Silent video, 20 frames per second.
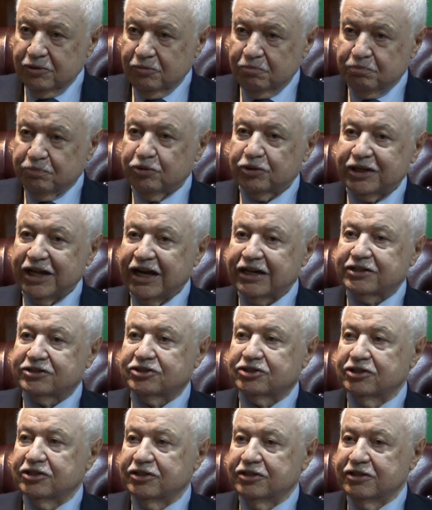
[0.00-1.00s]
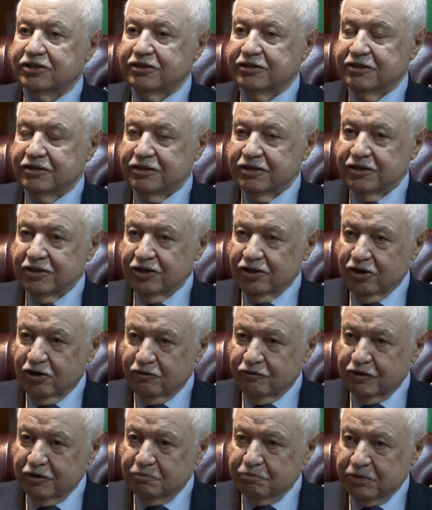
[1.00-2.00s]
protection
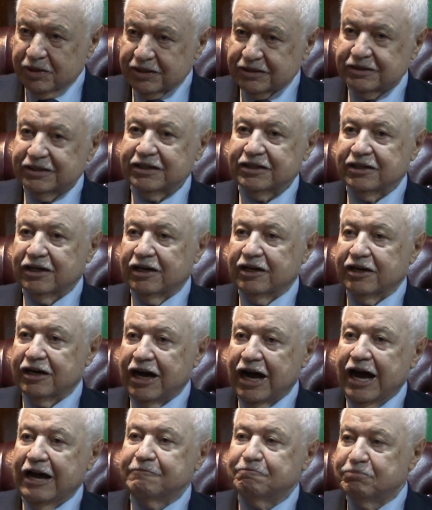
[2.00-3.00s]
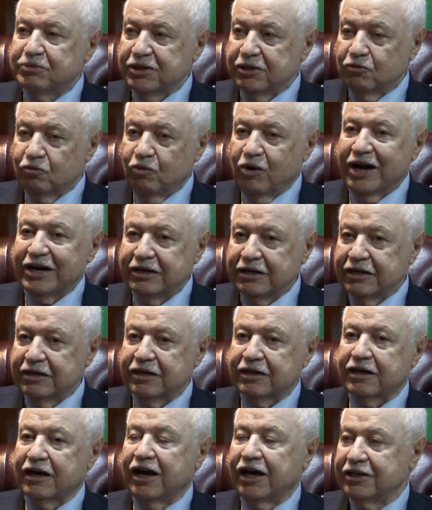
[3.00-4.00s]
of a particular IP one
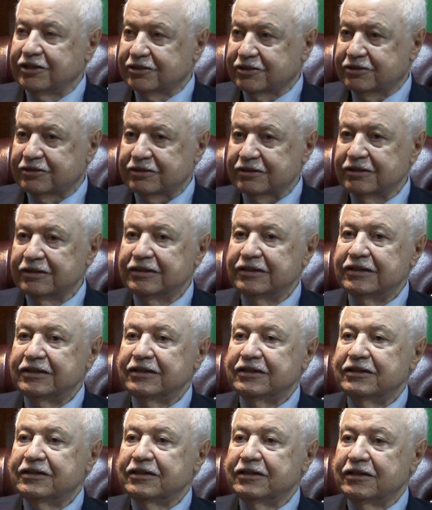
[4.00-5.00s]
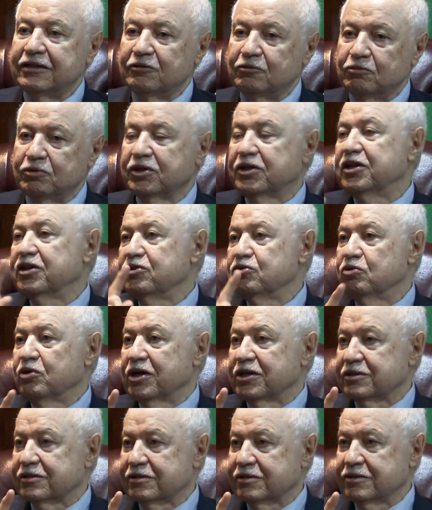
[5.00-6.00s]
right with the
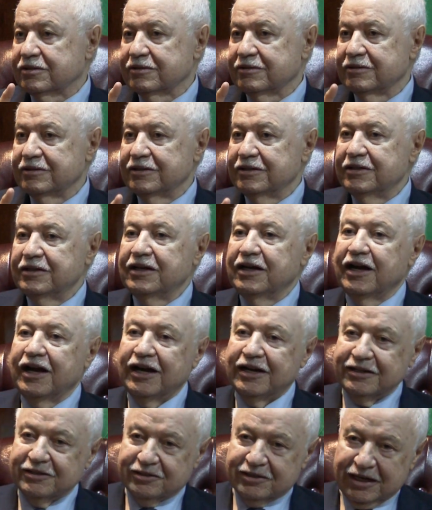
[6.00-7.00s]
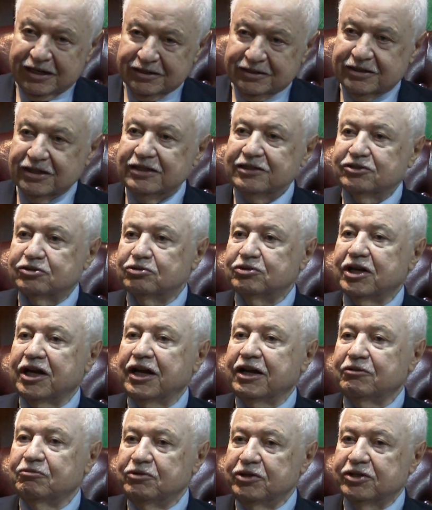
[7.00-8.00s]
US. And until
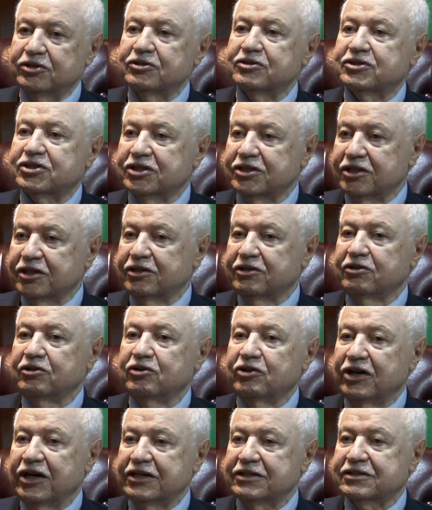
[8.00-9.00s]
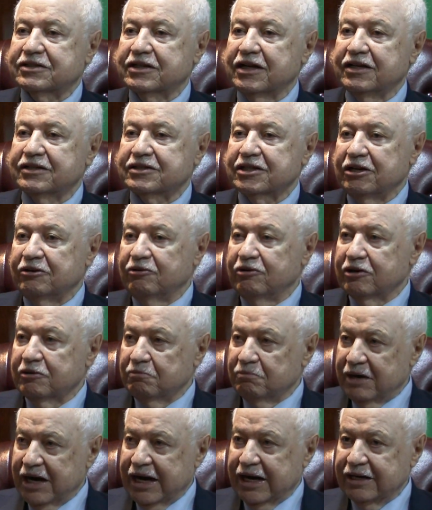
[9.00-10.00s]
today, we consider the US as our
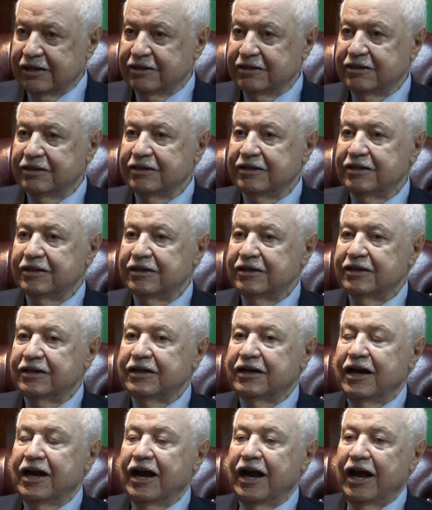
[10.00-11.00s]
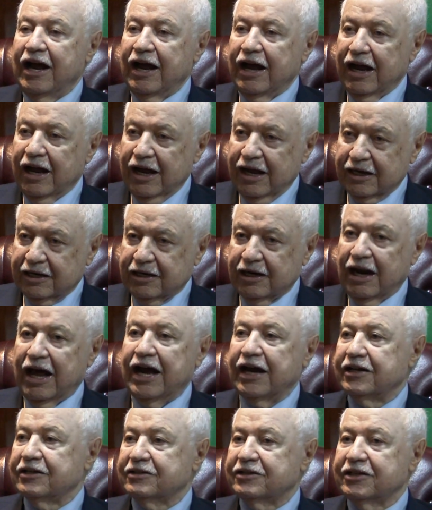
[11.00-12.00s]
main
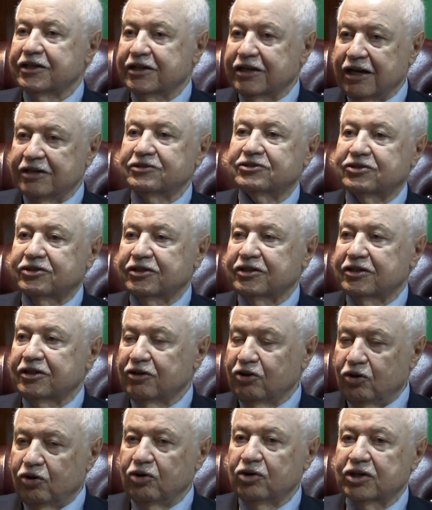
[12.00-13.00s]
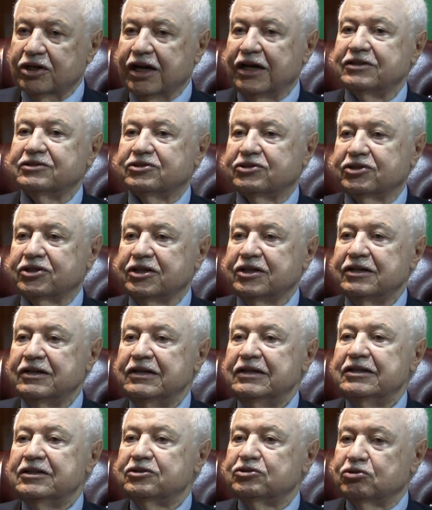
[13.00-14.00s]
client. The country, the whole country,
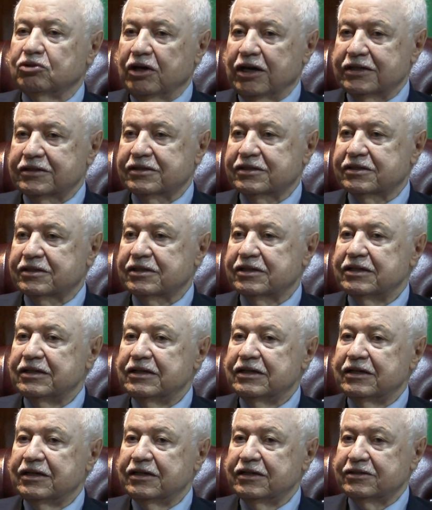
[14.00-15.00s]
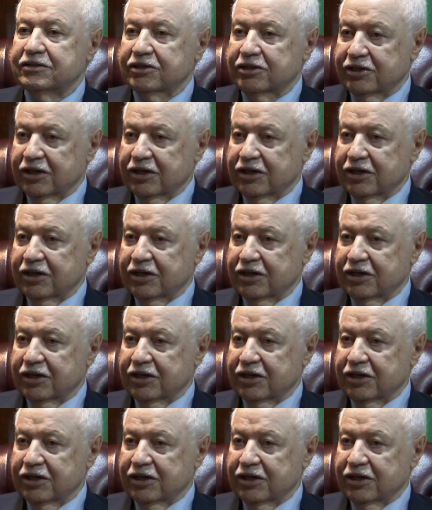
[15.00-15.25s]
to us is